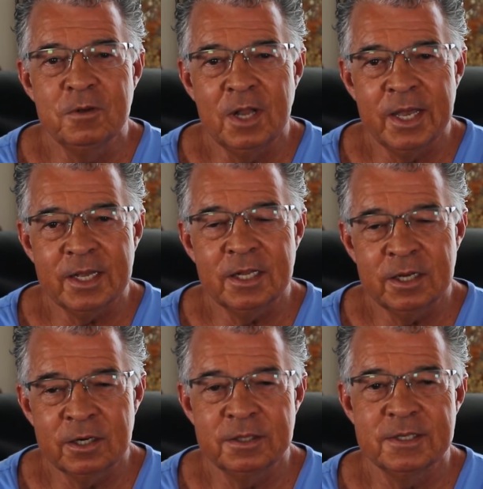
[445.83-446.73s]
likely
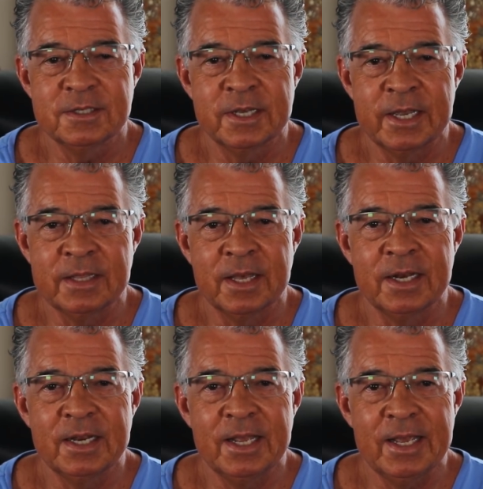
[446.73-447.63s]
heard the saying
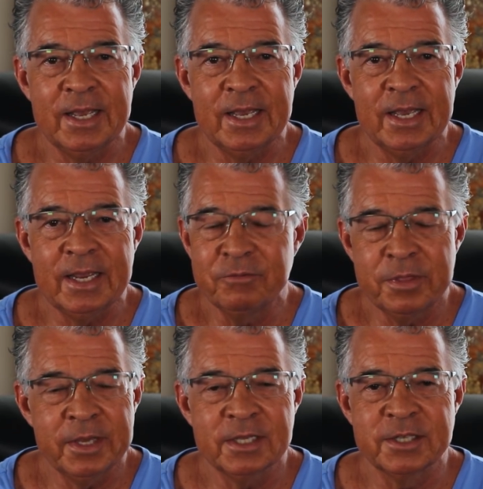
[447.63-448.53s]
that
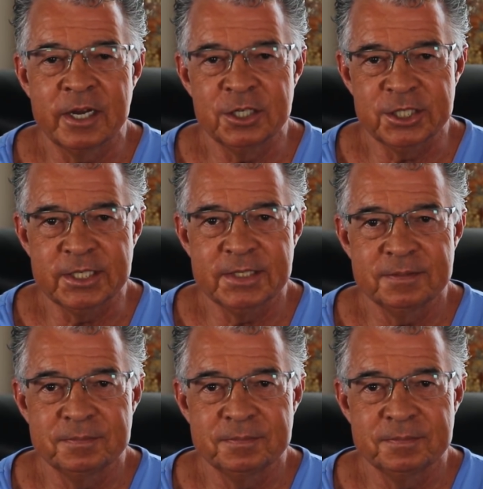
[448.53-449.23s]
everything is energy.